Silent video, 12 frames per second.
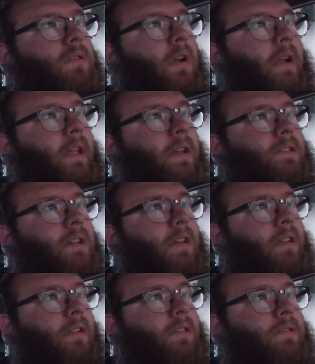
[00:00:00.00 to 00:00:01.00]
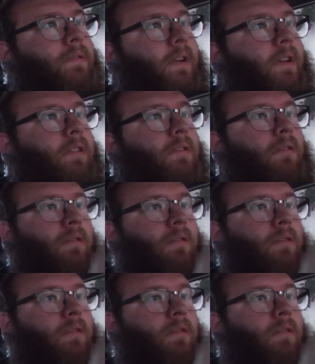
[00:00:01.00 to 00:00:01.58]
I guess, yeah, that looks fine.